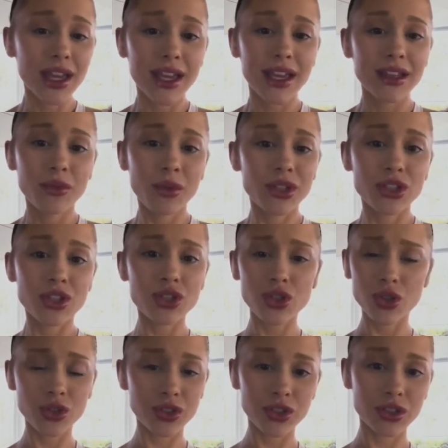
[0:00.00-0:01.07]
we
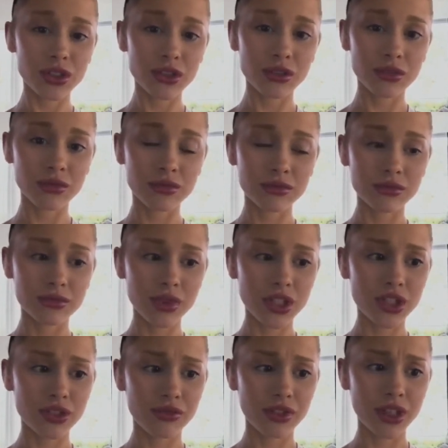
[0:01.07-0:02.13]
should
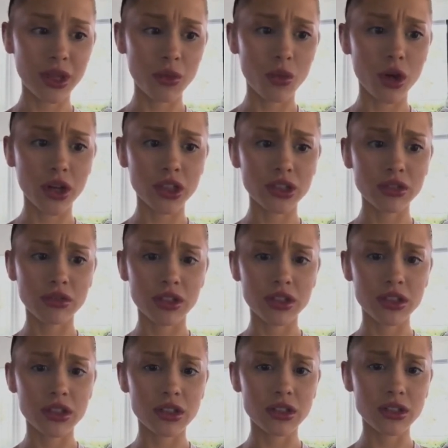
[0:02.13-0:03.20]
really work
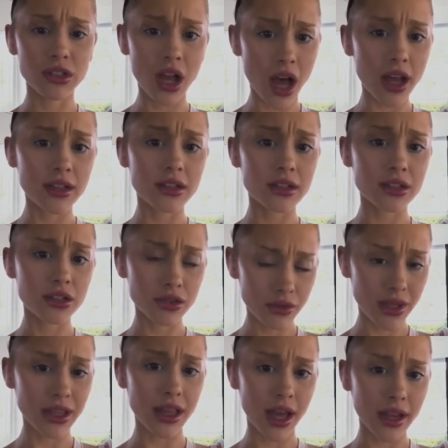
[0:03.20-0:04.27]
towards not
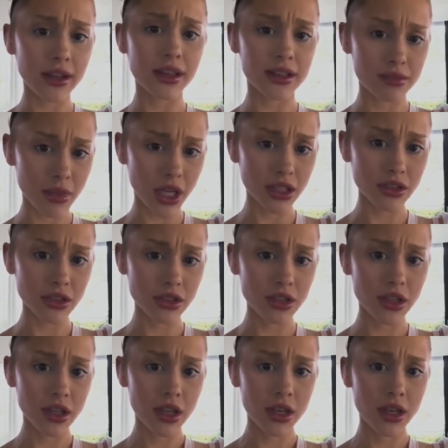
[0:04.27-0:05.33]
doing that as much.
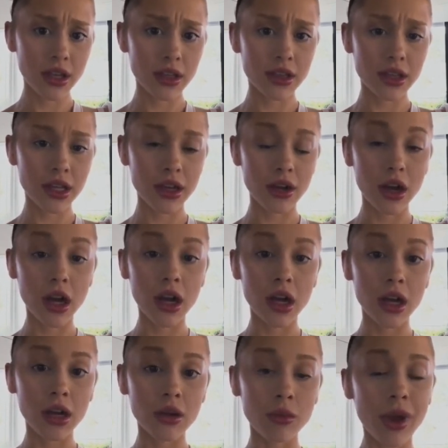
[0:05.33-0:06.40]
There
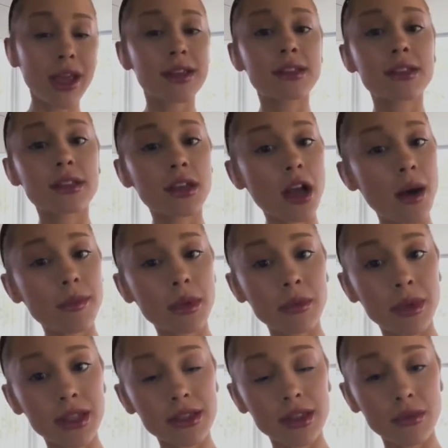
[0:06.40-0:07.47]
are ways to
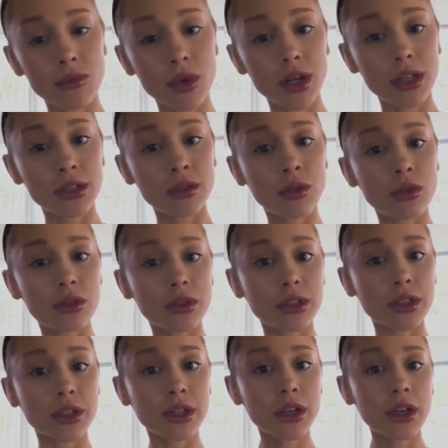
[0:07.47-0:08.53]
compliment someone or